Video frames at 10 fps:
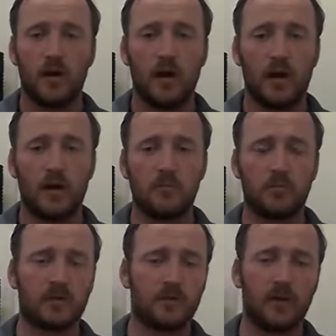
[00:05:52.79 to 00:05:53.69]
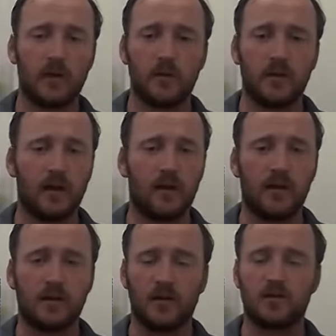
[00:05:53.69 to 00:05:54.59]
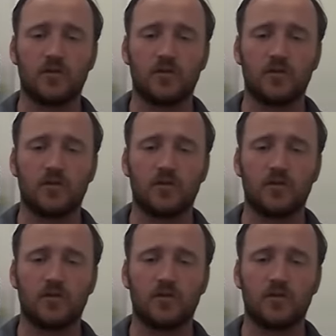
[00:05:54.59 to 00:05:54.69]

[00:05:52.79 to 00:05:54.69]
Um, but the following day, I thought,